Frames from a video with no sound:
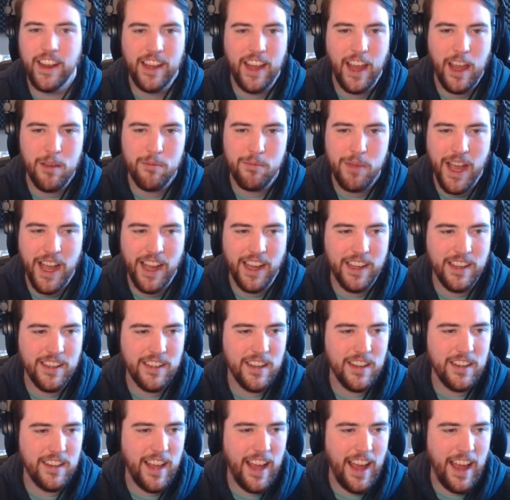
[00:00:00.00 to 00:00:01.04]
came back and
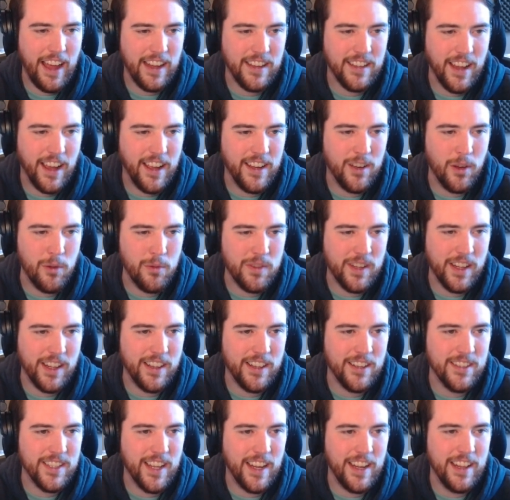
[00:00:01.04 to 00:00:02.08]
did that. I don't think
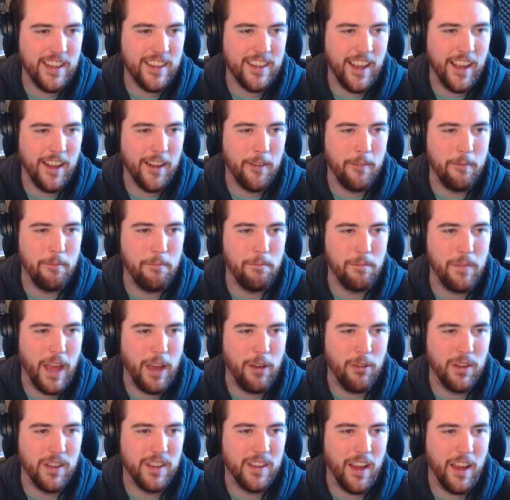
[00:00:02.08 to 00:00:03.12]
there's anything I
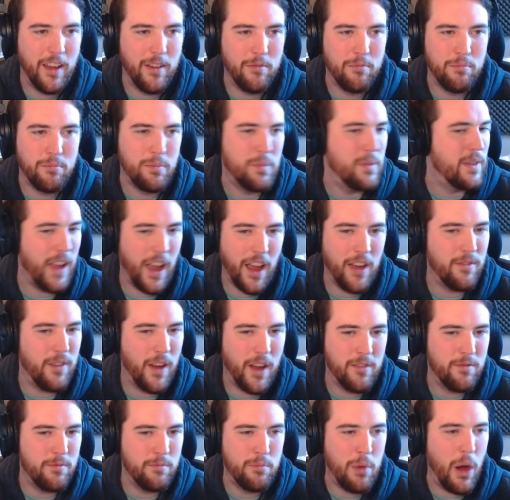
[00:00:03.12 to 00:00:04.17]
would I've I've,
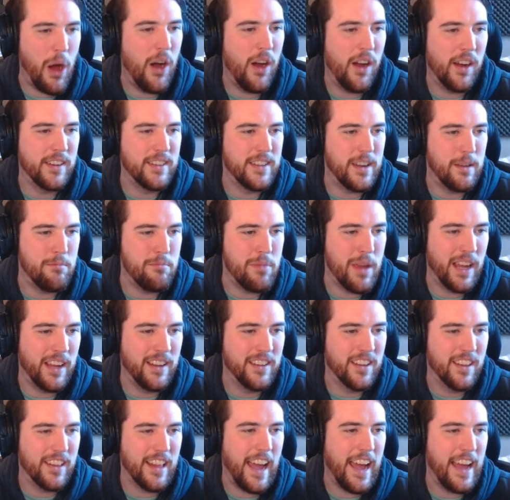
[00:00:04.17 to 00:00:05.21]
I've bonged and
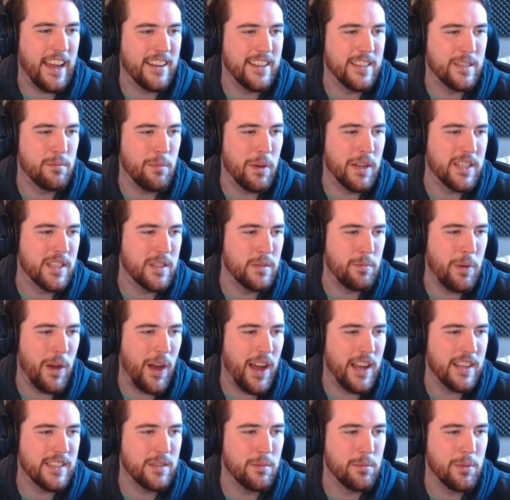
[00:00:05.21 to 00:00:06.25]
binged that as much as
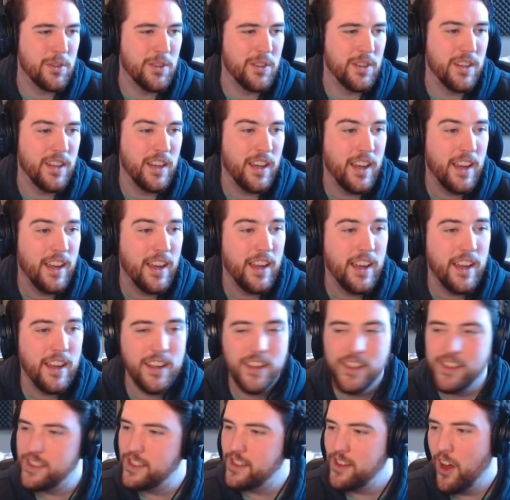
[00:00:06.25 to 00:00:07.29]
possible.
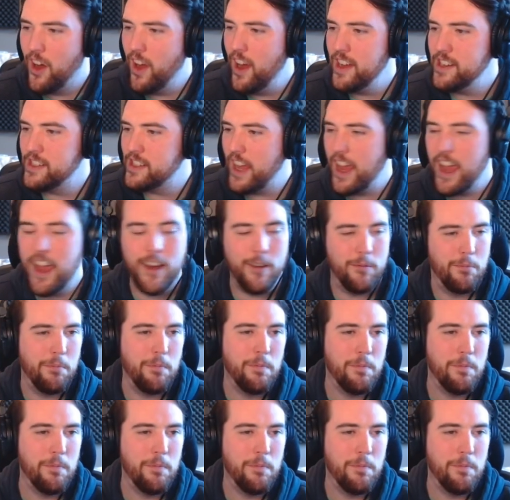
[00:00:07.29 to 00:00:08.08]
Hot damn.